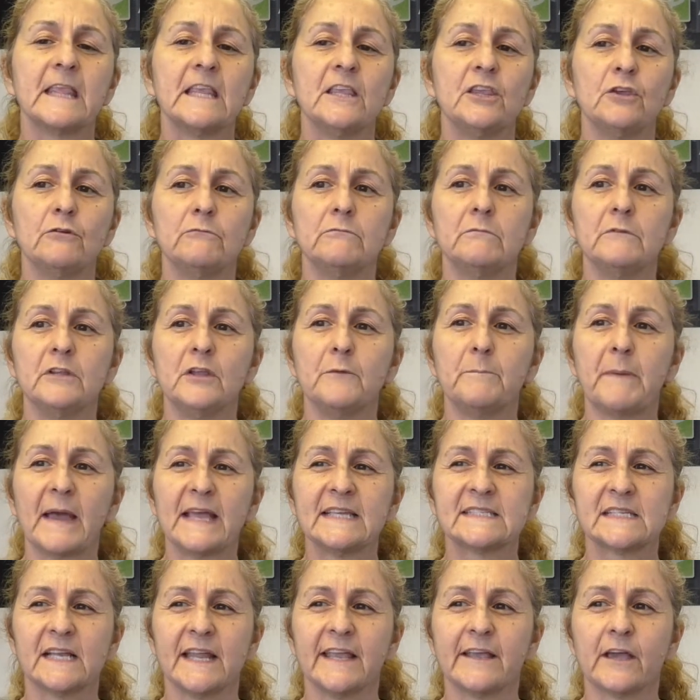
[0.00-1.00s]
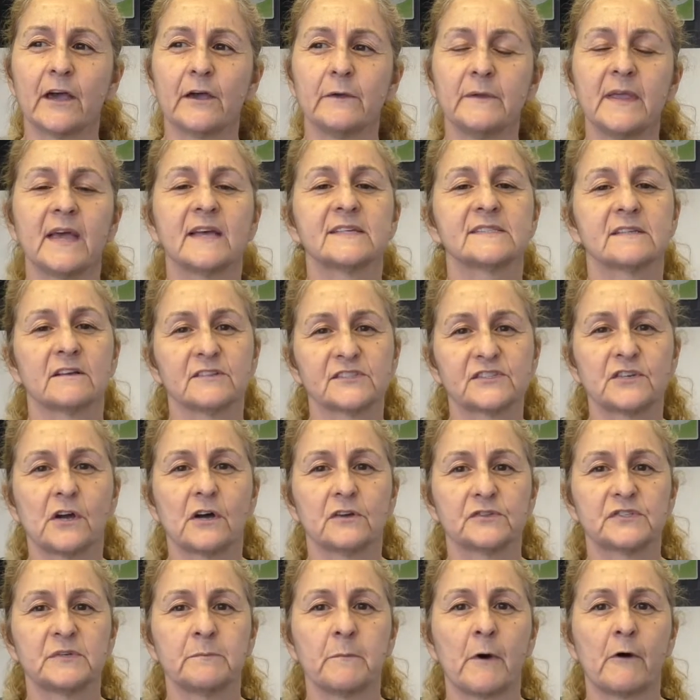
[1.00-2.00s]
You basically go, yes, I'll
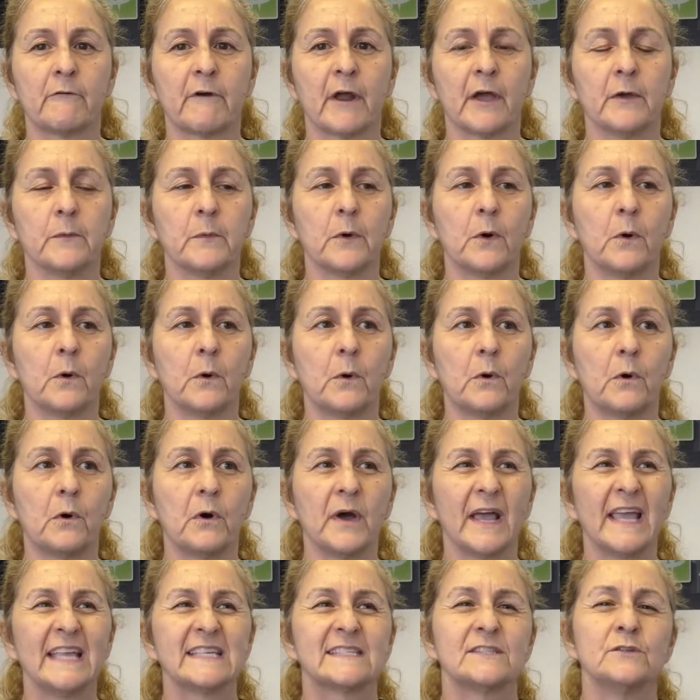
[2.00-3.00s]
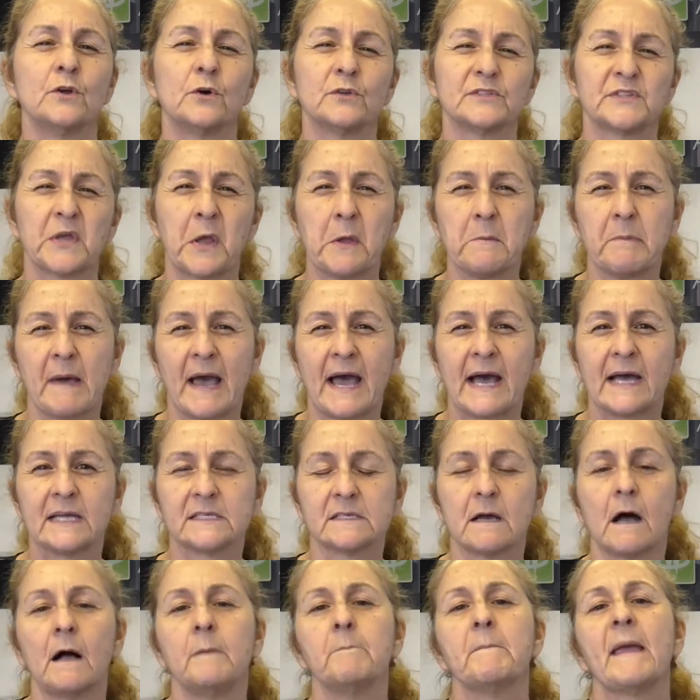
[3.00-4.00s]
start tomorrow, or it's not so
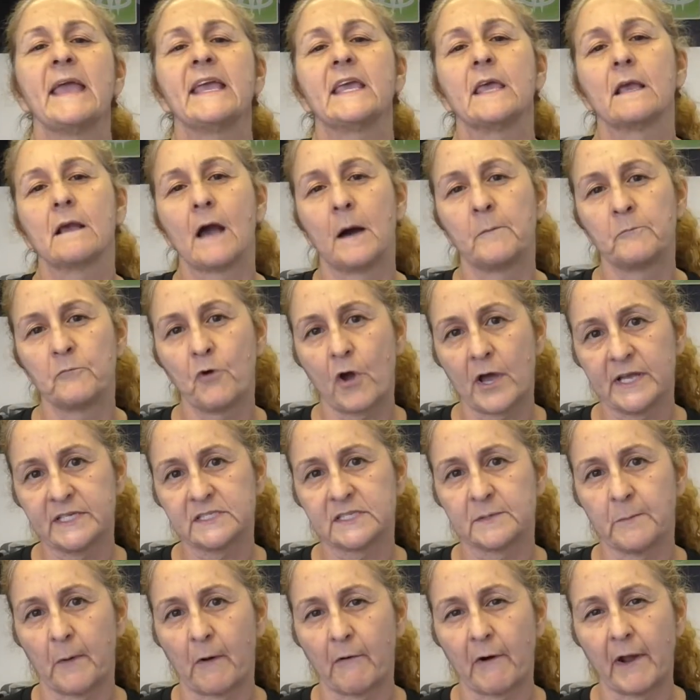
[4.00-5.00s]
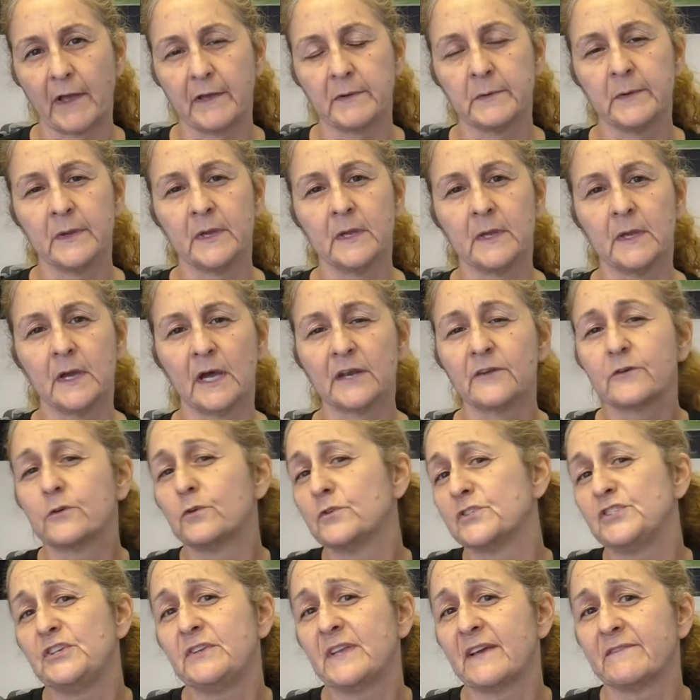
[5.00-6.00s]
bad, I'll make it come right tomorrow. And of
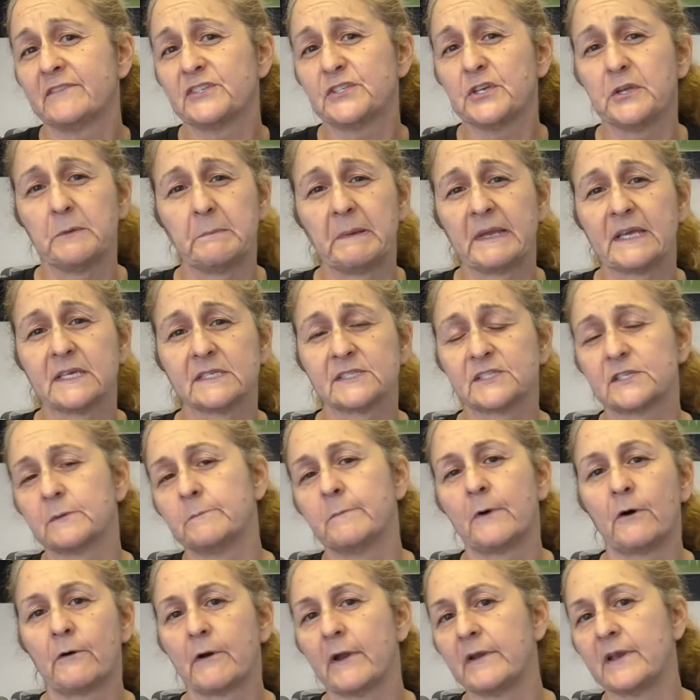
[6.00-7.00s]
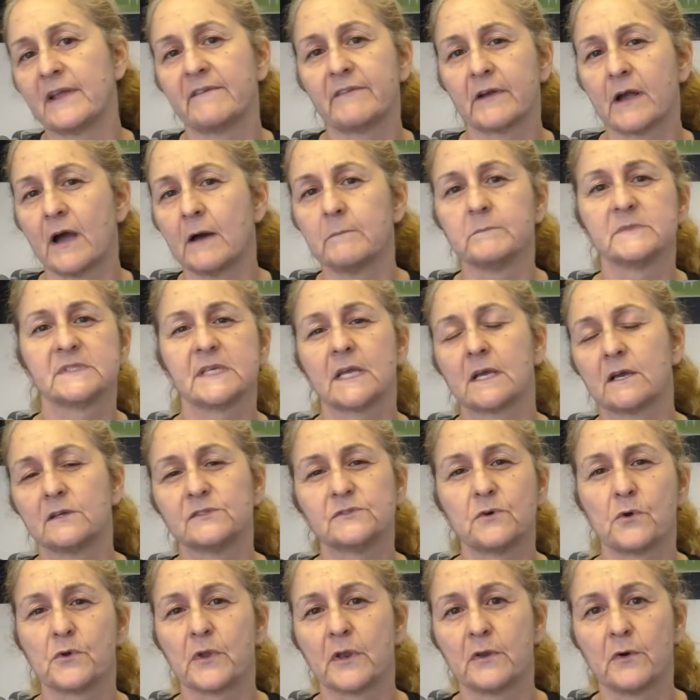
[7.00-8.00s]
course you never do, because tomorrow never comes, it
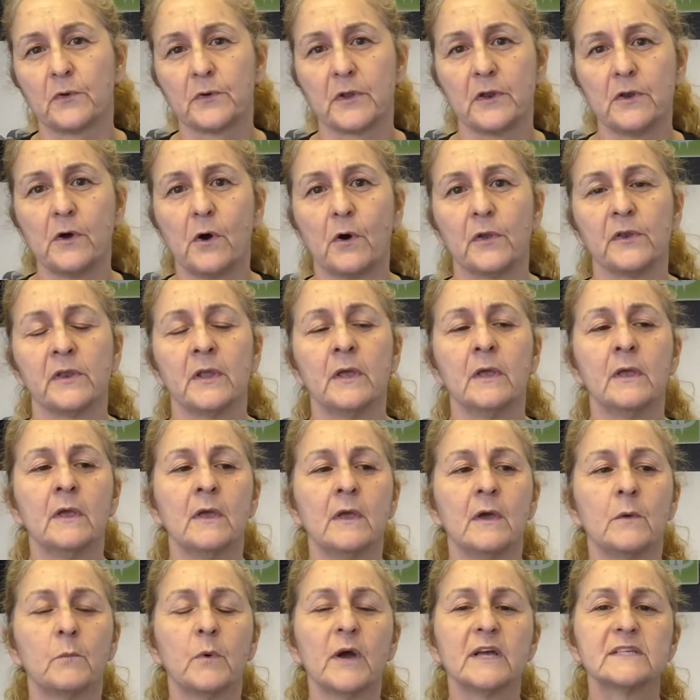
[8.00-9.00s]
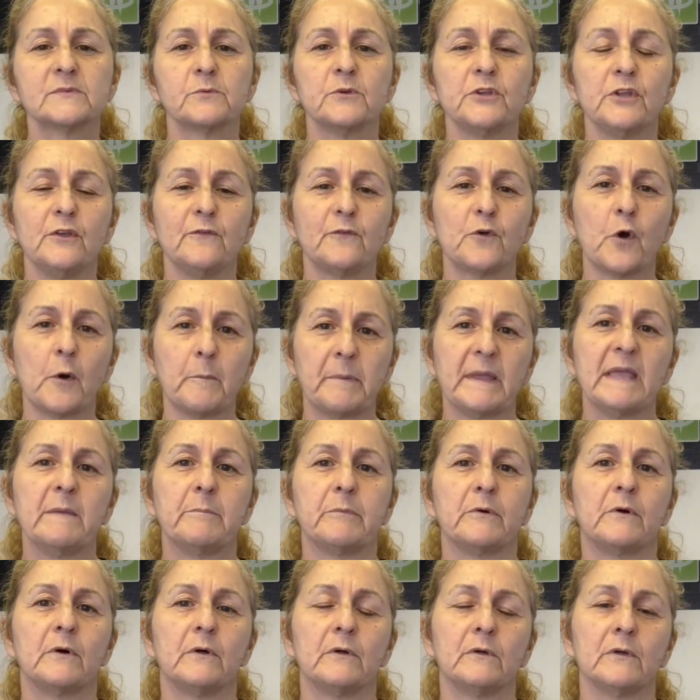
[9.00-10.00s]
goes on and on and on. Whereas when you've got
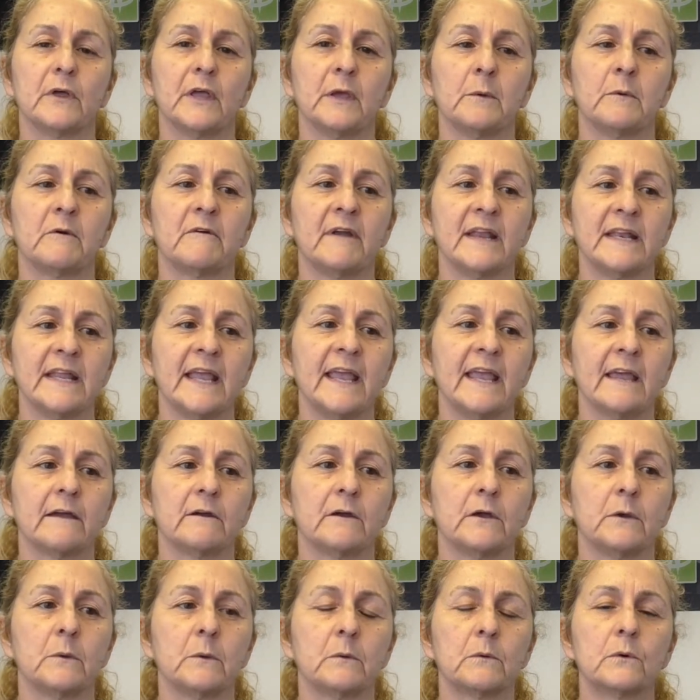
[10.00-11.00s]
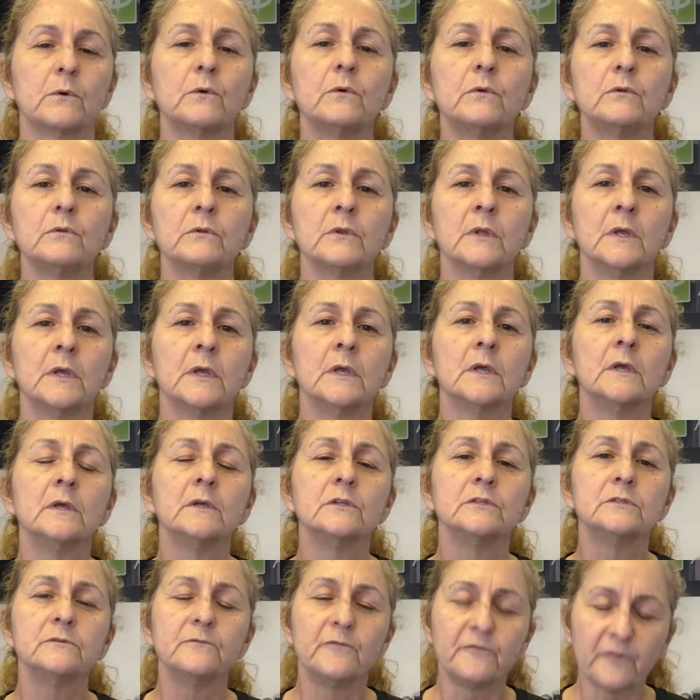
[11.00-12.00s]
people who are in here who are all
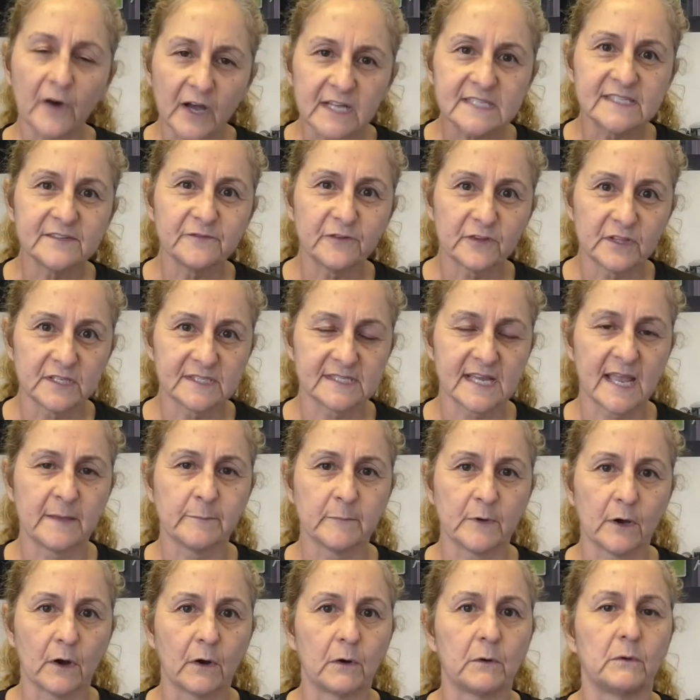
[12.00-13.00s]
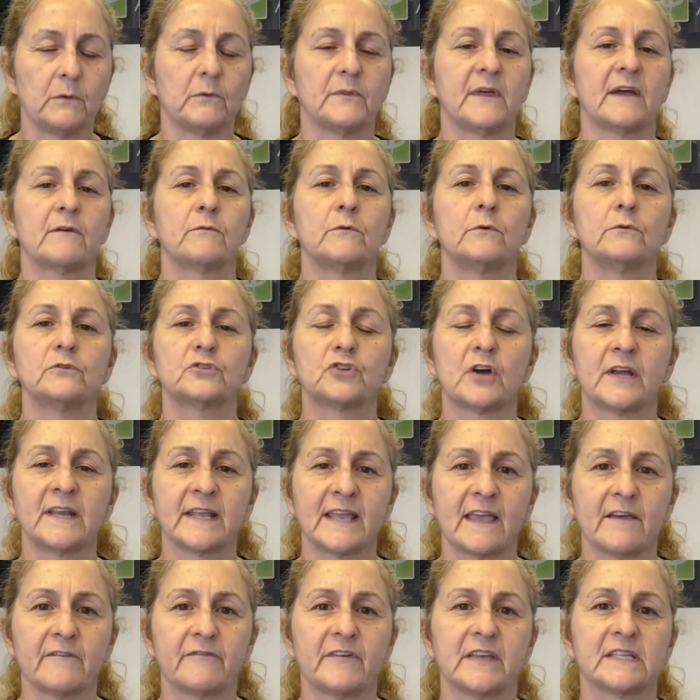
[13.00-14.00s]
fighting for the same goal, they're all trying
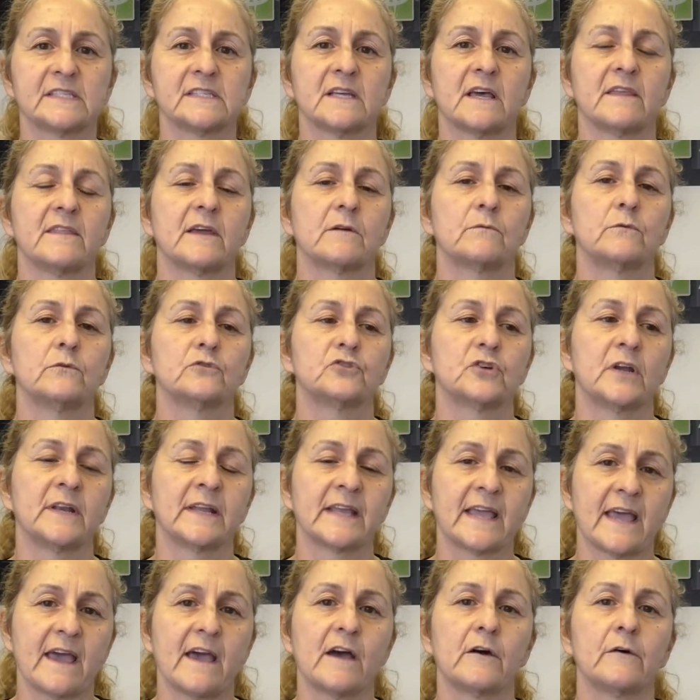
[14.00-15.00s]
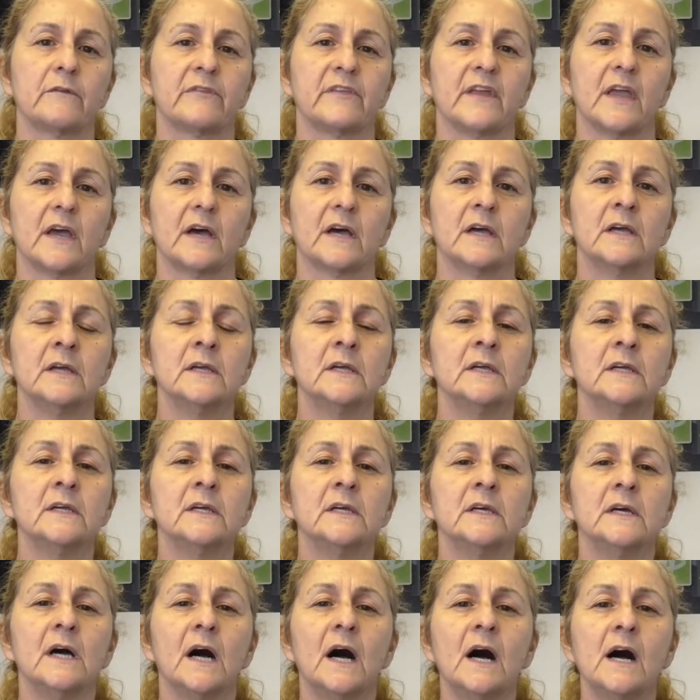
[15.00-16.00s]
to get fitter, they're all trying to get healthier,
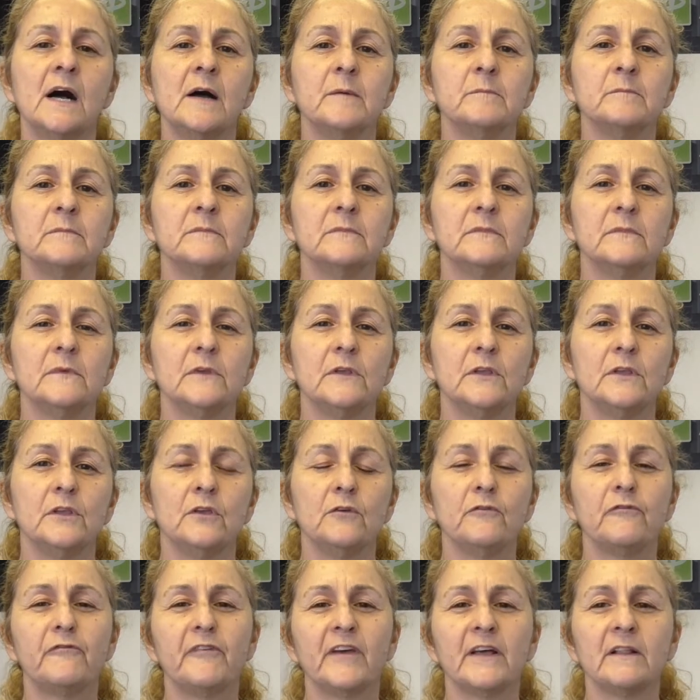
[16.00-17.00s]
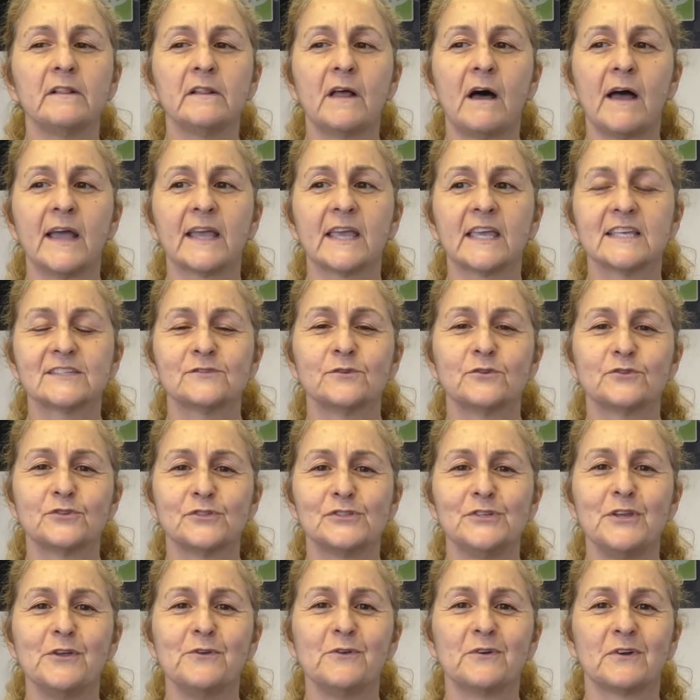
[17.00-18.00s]
you feel like it's not
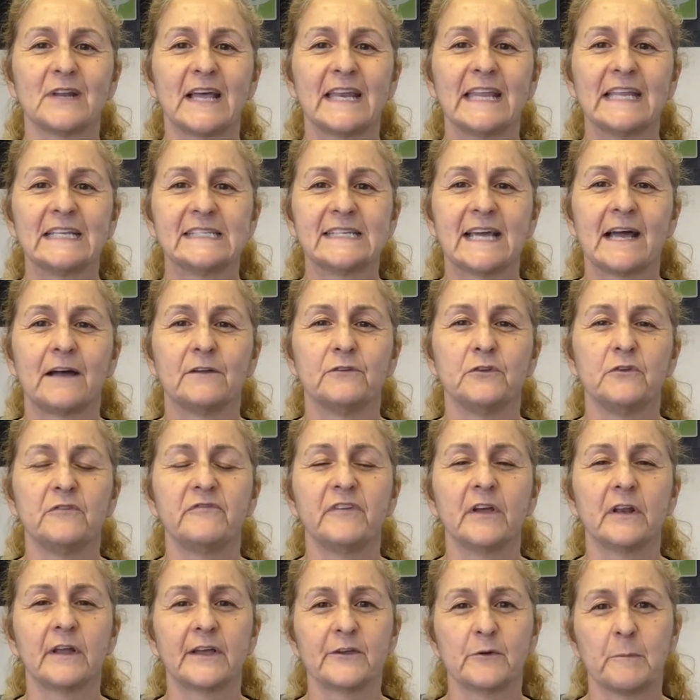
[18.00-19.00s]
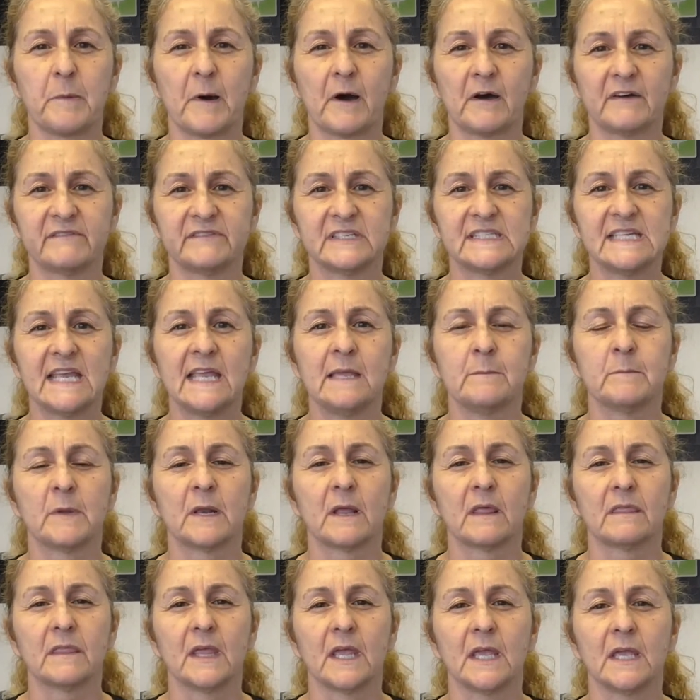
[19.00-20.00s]
just you're letting down, you feel like you're part of a team.
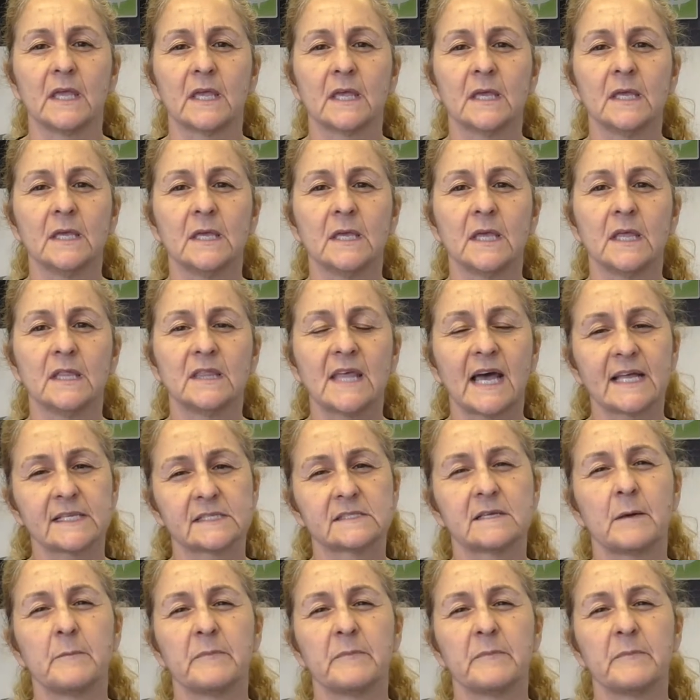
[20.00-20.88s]
And I think that's